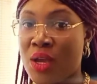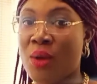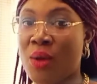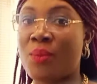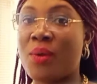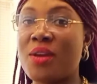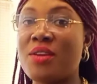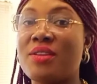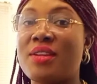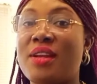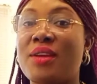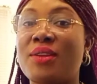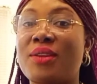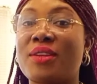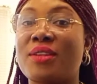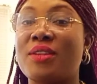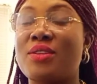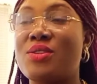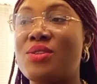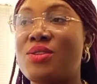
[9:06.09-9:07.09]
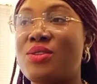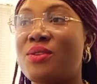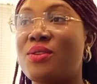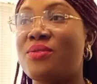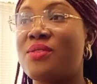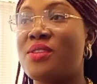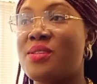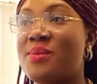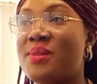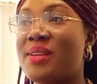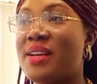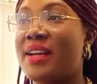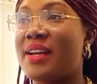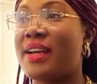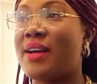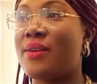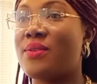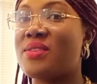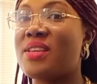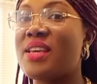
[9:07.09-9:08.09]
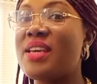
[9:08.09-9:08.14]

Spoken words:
when you now log into your Facebook account,